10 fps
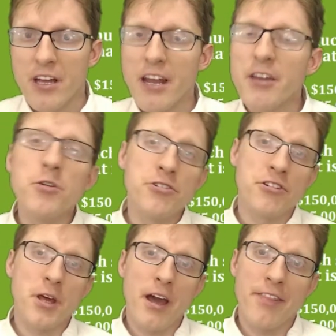Now,
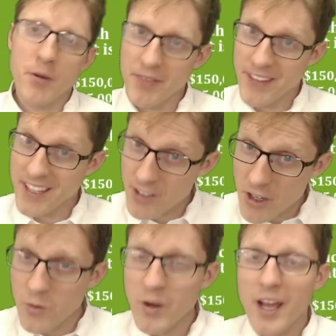usually, I think what they
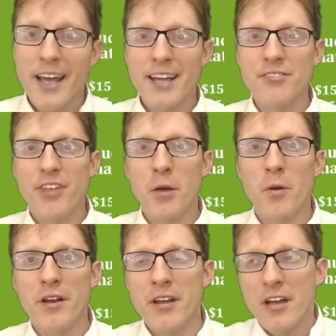do is they
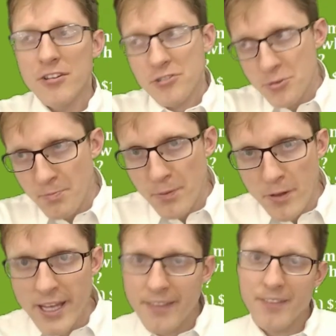would
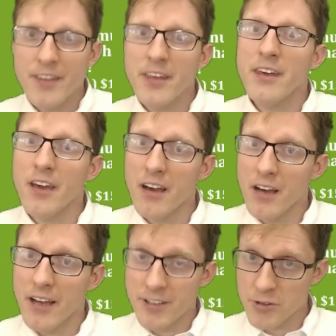split the
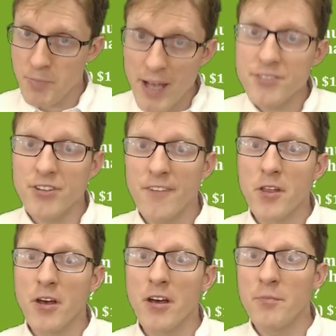expense of
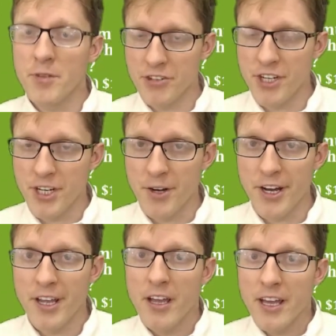the
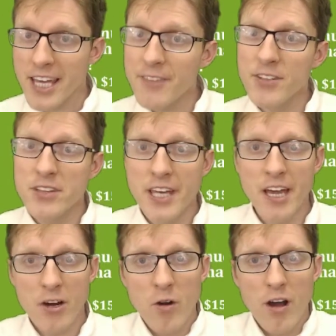machinery evenly
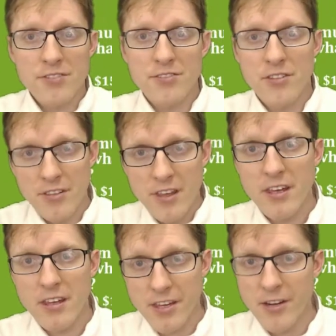across
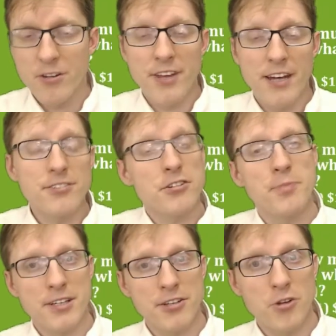the years that it's
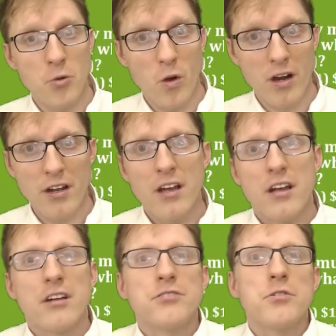expected to work.
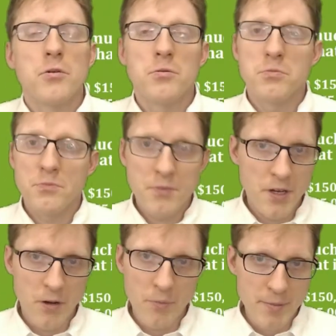So,
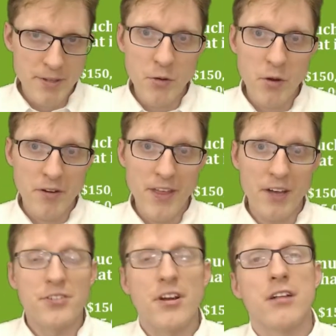it might be
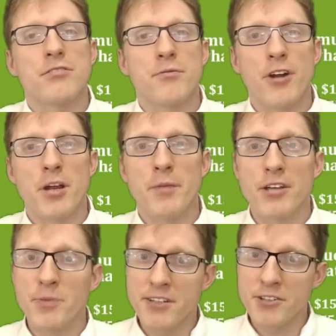$200,000 up front. You might
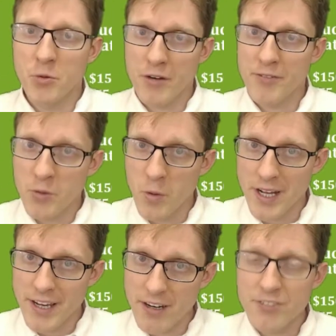expect it to work for 20
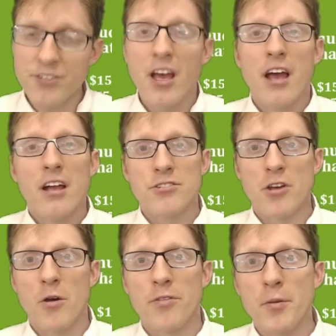years.
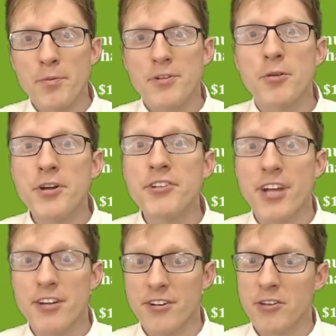So the
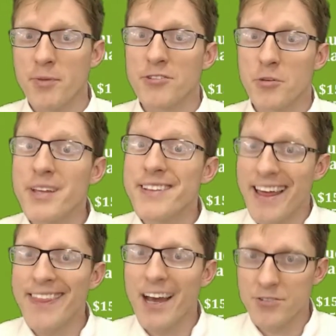depreciation expense would be
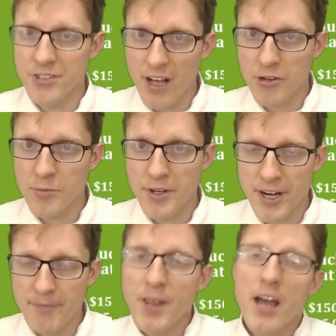$10,000 per year.